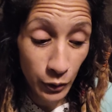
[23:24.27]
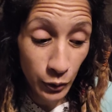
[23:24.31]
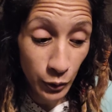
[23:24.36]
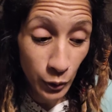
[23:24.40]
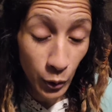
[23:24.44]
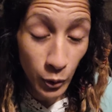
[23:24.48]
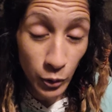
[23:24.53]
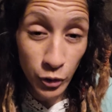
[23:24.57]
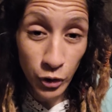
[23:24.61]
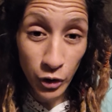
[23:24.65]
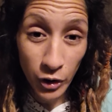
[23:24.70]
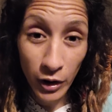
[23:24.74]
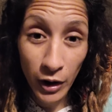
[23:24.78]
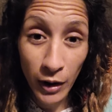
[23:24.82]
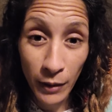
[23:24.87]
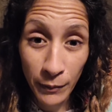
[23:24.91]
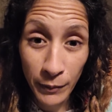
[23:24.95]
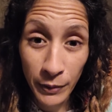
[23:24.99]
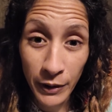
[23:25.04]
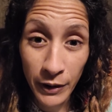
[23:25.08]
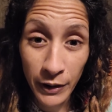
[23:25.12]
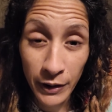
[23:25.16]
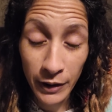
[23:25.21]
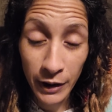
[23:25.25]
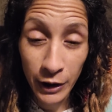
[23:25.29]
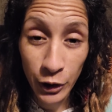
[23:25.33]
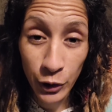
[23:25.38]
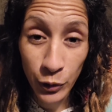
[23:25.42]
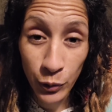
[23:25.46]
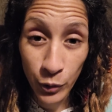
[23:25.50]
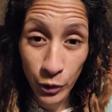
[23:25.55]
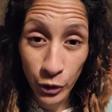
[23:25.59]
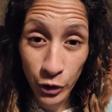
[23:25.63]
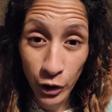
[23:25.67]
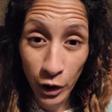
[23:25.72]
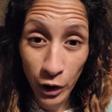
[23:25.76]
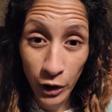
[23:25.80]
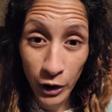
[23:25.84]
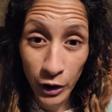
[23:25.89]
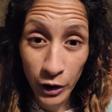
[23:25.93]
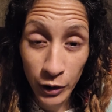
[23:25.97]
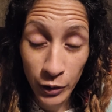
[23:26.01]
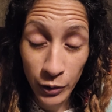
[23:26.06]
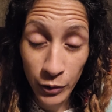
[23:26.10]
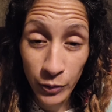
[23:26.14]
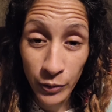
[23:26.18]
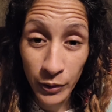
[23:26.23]
tow truck company that you were
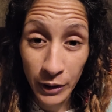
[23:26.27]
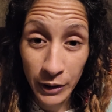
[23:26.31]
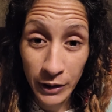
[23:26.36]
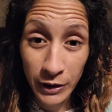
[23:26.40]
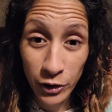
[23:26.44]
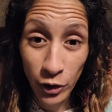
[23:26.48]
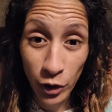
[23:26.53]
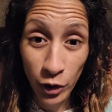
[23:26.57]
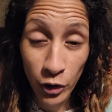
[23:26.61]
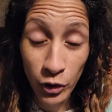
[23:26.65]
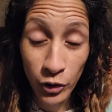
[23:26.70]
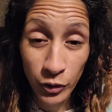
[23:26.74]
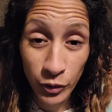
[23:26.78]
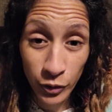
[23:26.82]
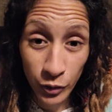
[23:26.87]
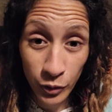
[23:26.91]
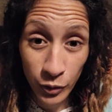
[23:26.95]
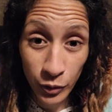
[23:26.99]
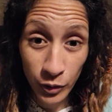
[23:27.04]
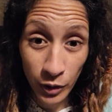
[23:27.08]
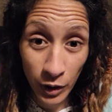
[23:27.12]
talking to that's on